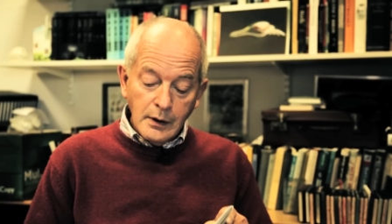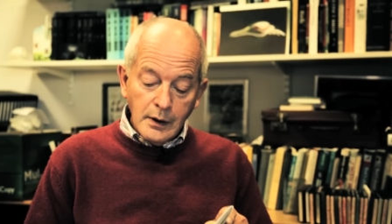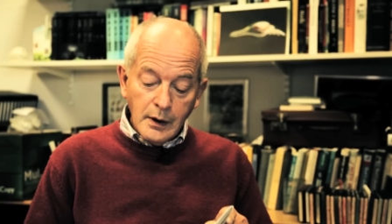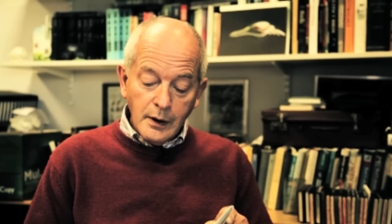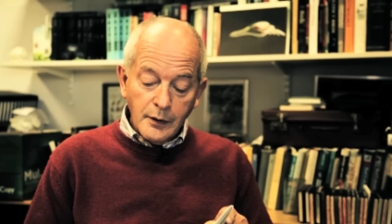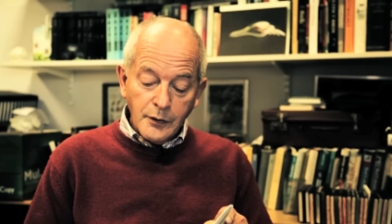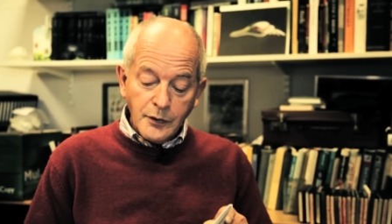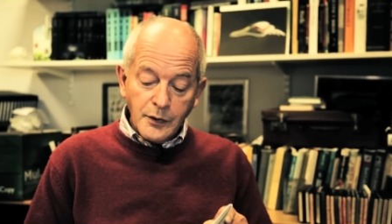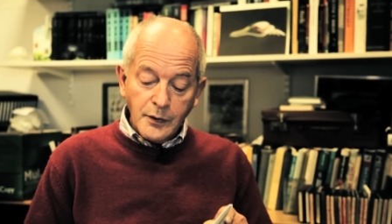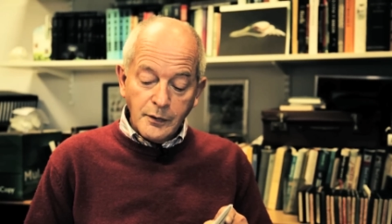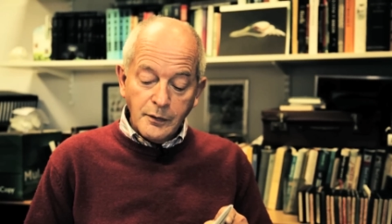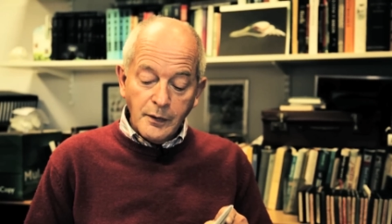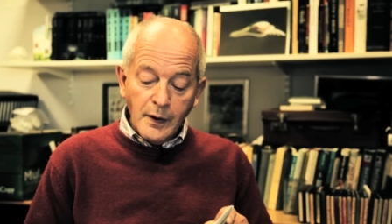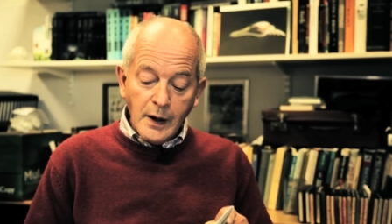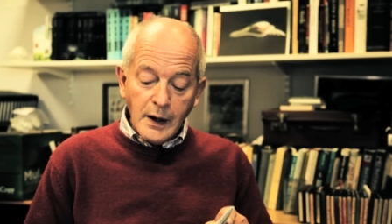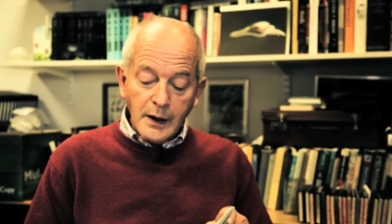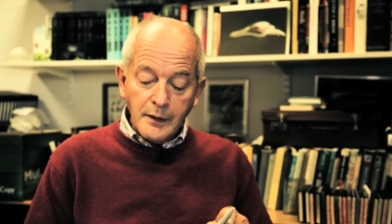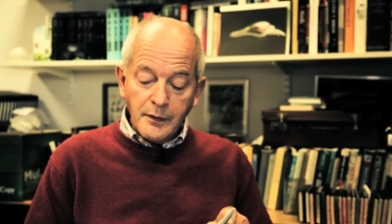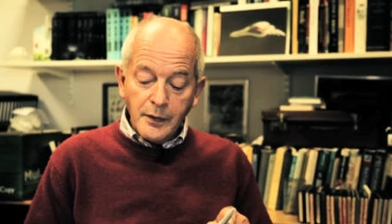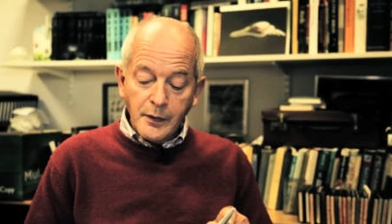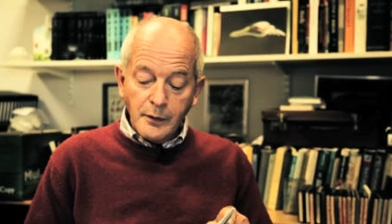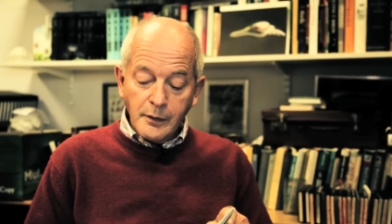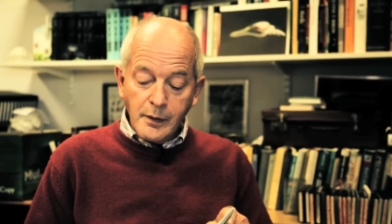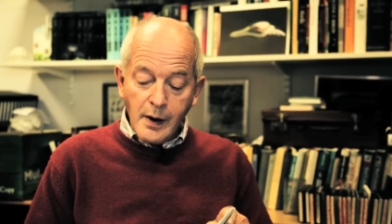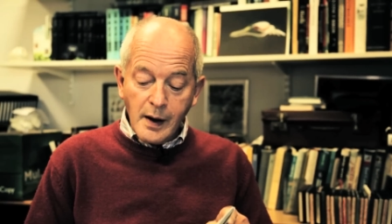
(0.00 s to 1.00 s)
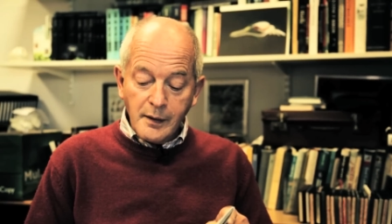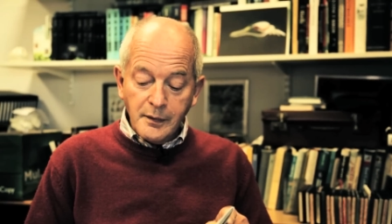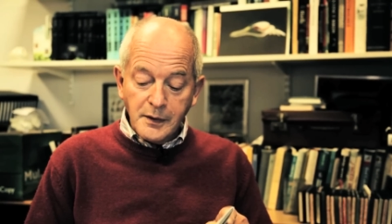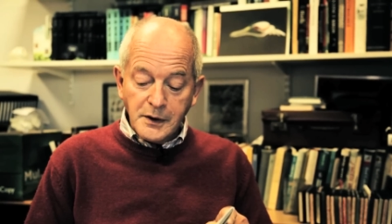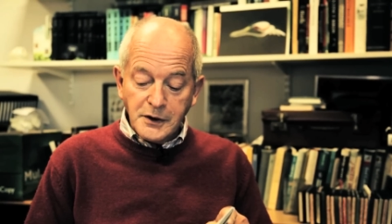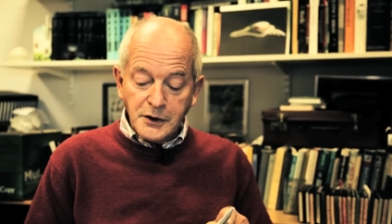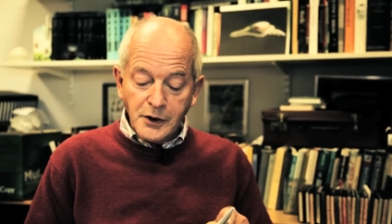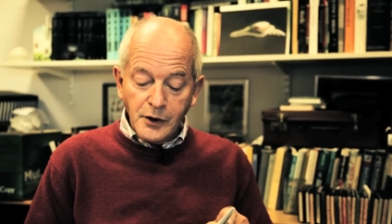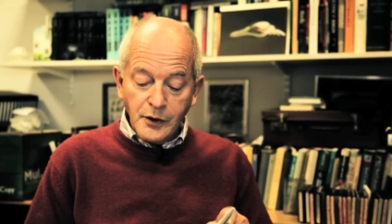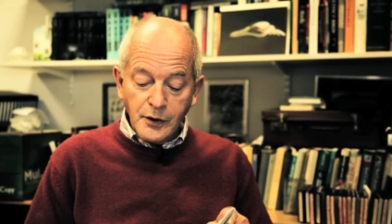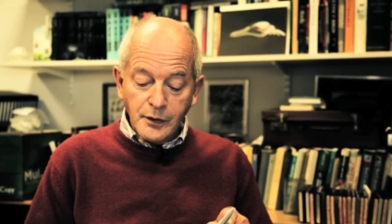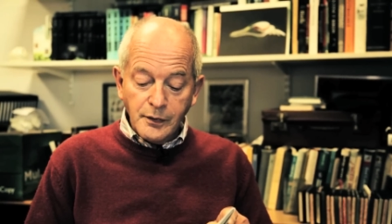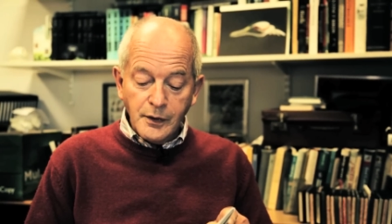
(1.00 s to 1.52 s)
have survived the
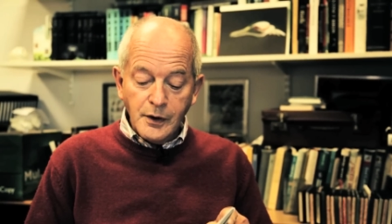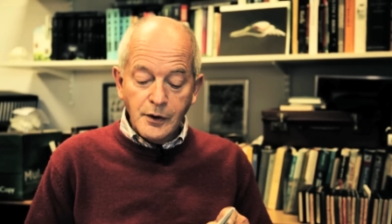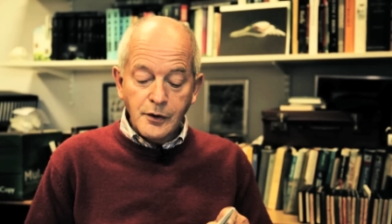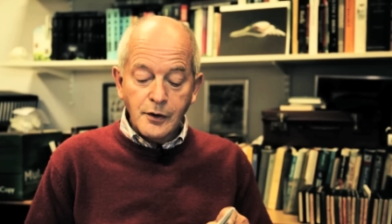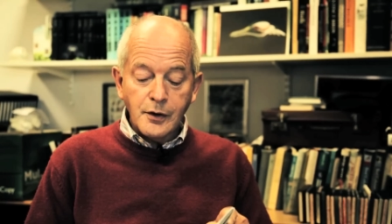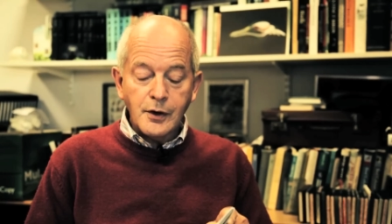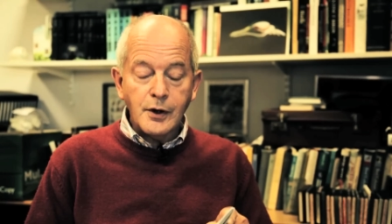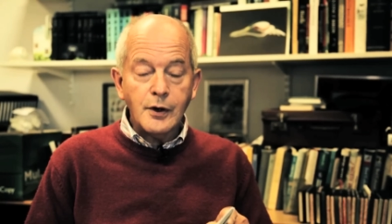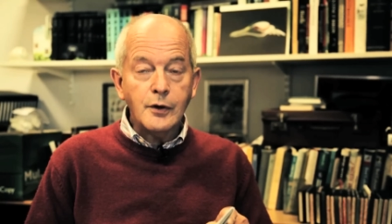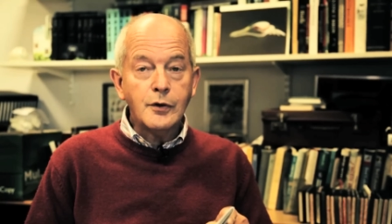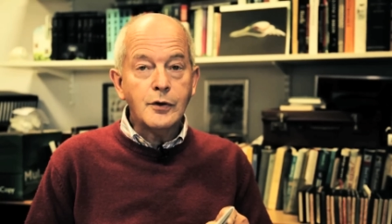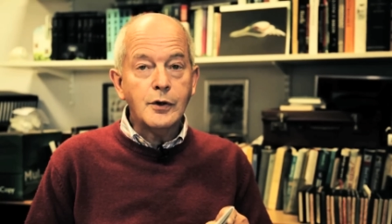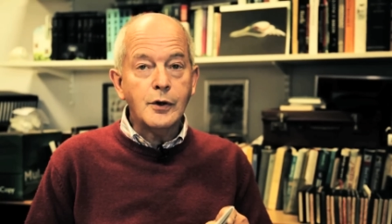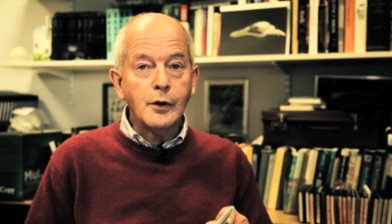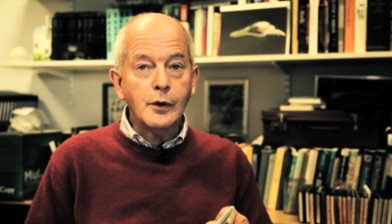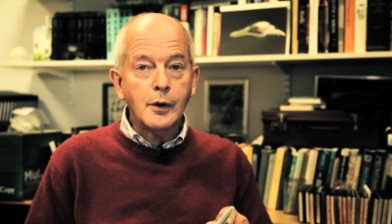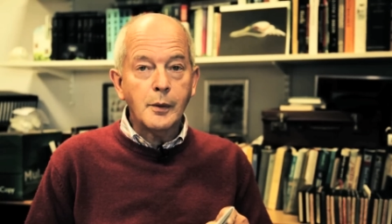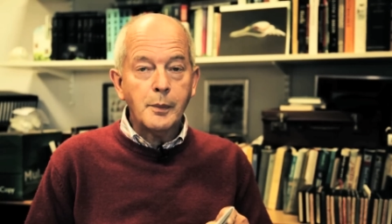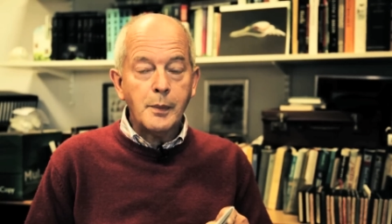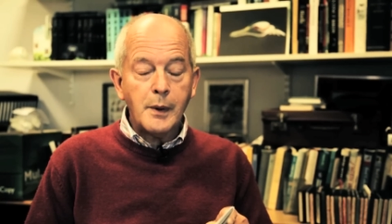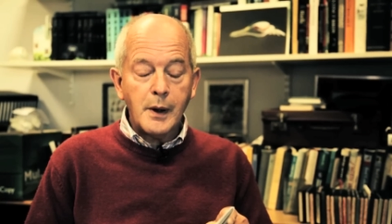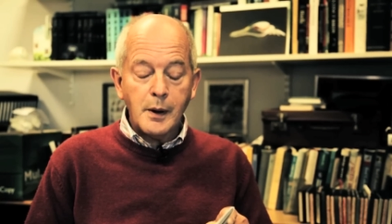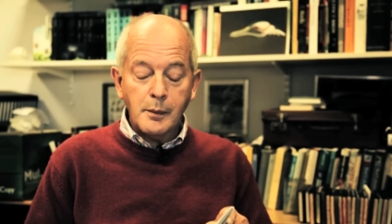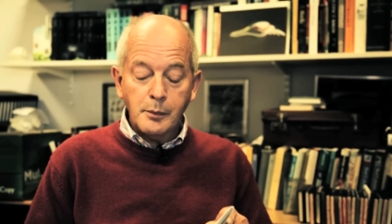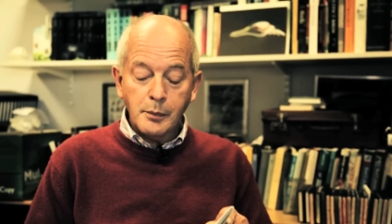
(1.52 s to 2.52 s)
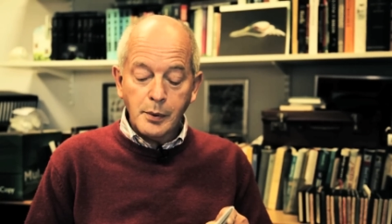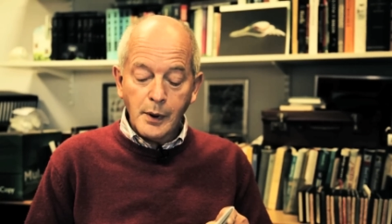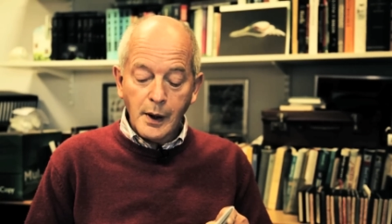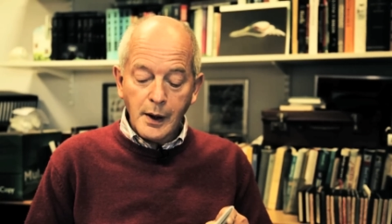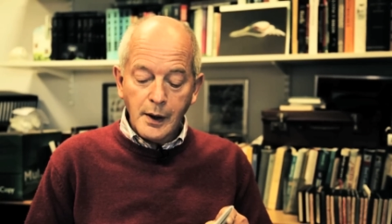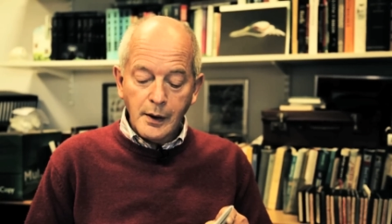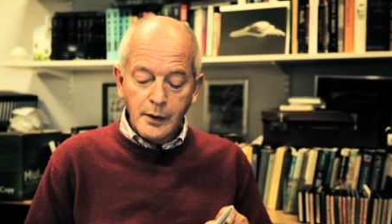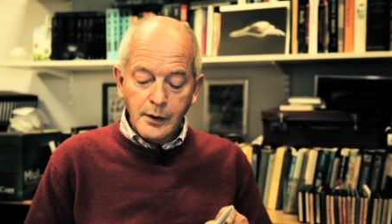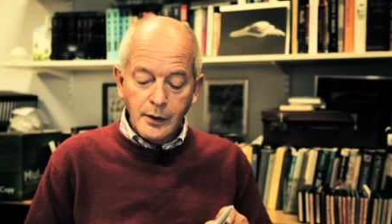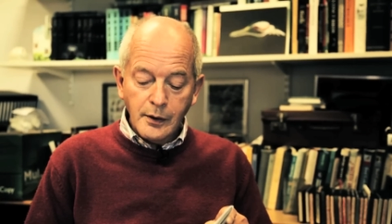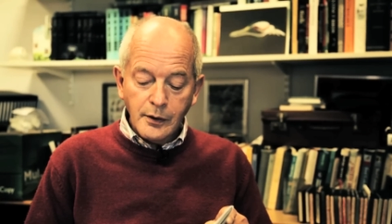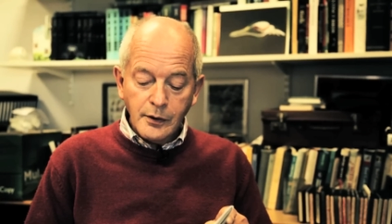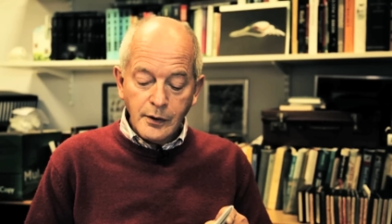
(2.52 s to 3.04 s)
ravages of introduced European
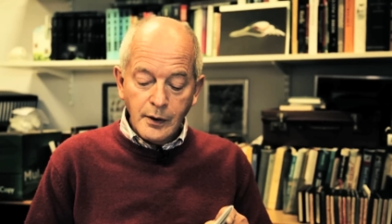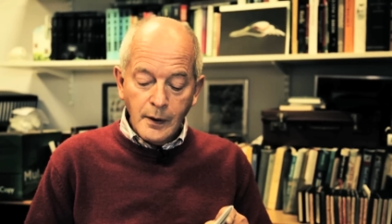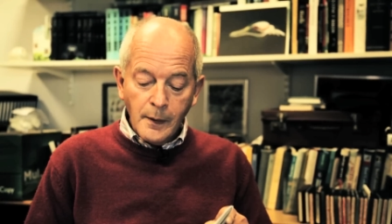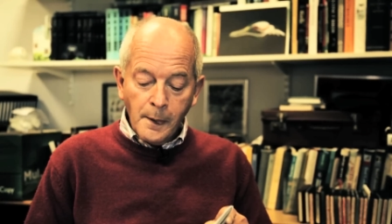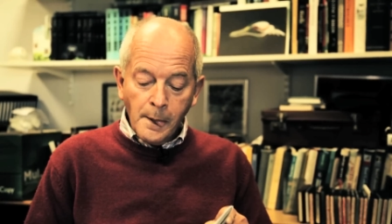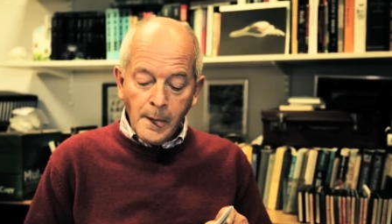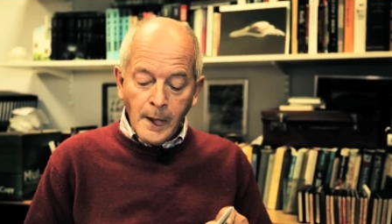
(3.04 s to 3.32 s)
predators